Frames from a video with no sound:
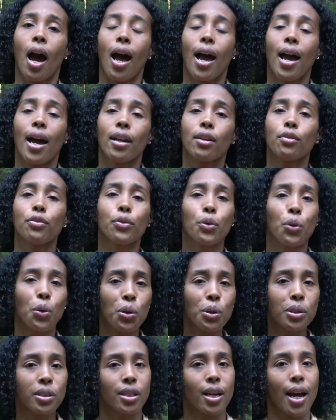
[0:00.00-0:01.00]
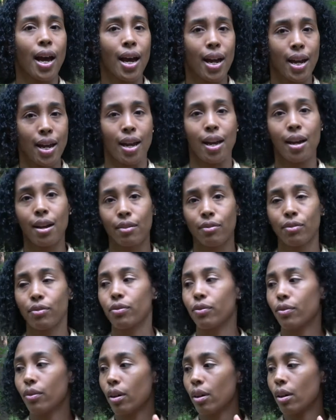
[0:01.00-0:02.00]
And of course, I have
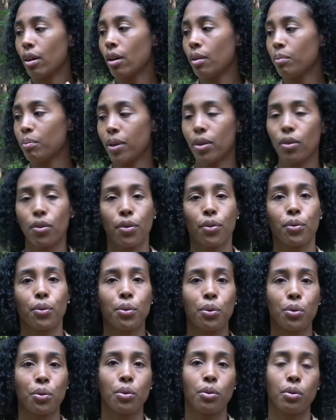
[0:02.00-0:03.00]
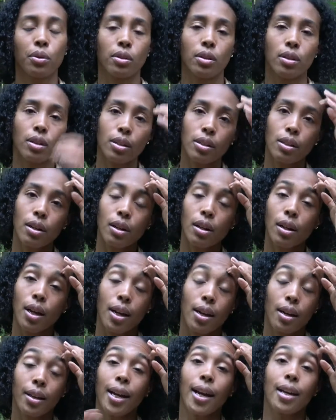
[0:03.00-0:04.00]
been through,
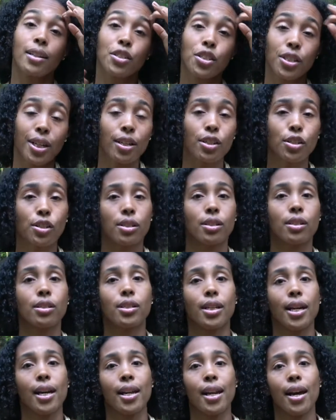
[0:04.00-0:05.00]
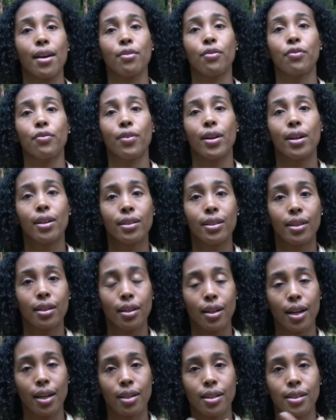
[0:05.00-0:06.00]
again, challenges, and I felt
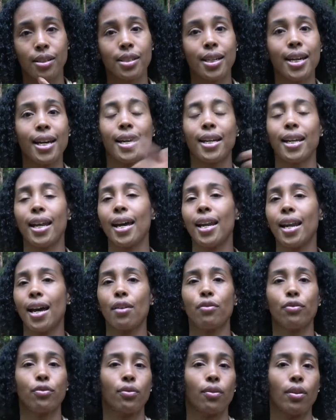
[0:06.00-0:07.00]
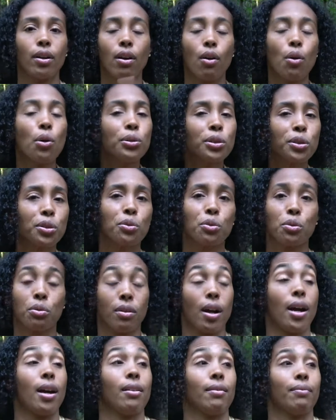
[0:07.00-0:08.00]
sad. And I've also,
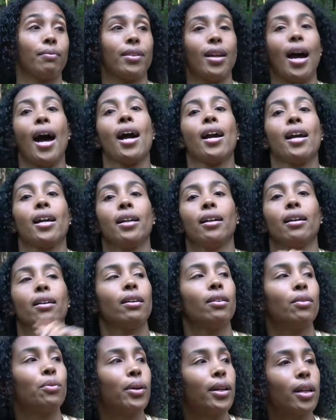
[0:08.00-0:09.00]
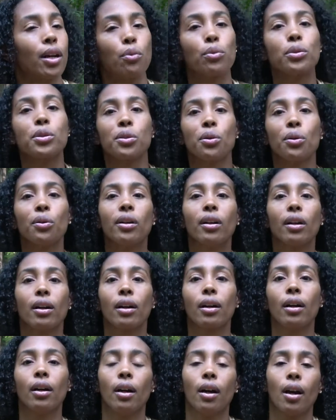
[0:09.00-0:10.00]
when I was
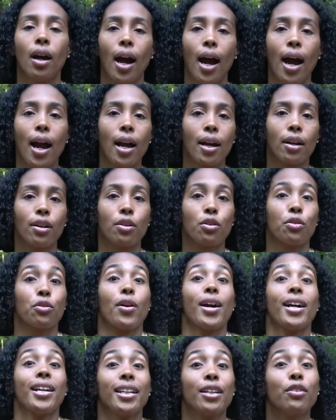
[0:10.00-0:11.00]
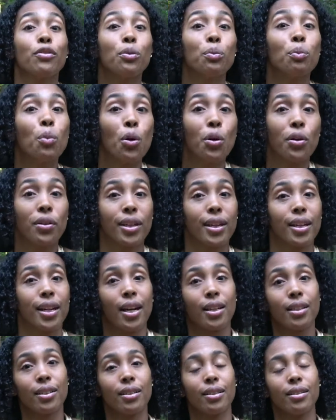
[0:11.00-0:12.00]
younger, I cried even more than
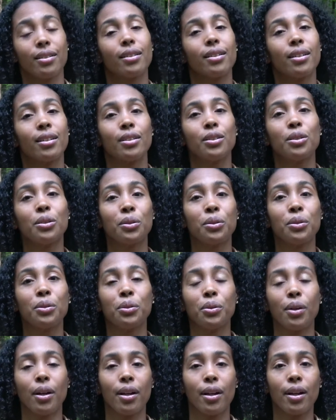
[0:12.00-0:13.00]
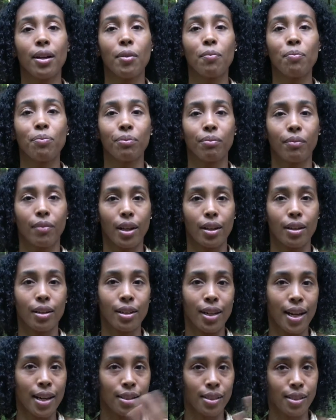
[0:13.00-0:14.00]
I do
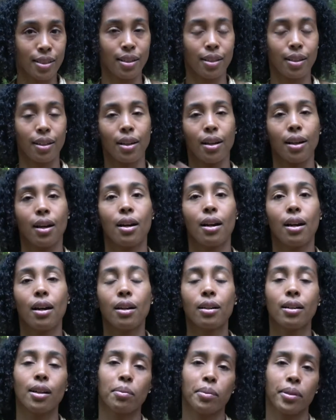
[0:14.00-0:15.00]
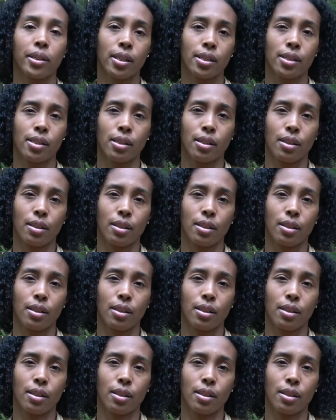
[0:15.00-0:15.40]
last couple years.